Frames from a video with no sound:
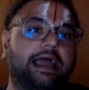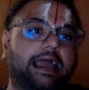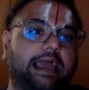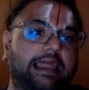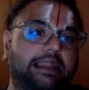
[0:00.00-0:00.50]

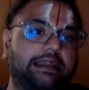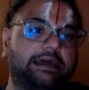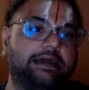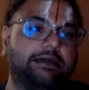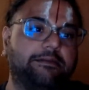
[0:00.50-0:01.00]

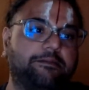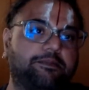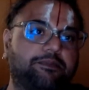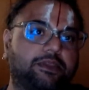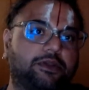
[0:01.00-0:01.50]
And
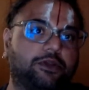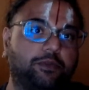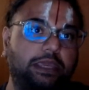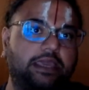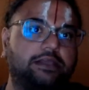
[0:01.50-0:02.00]
to
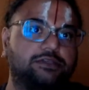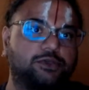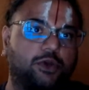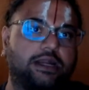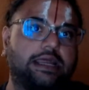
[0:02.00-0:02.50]
me,
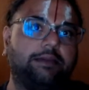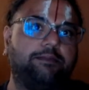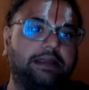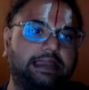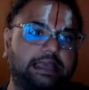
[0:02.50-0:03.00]

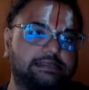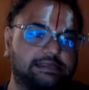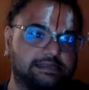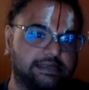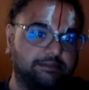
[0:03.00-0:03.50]
Sonatype and
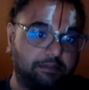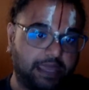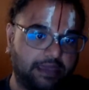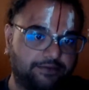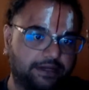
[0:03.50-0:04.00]
Nexus and
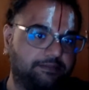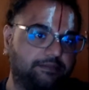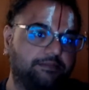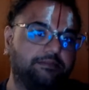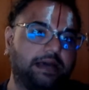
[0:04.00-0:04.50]

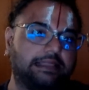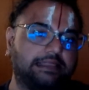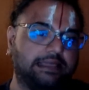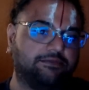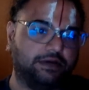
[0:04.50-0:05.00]
Maven back
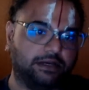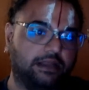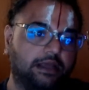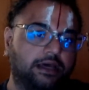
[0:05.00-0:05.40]
then were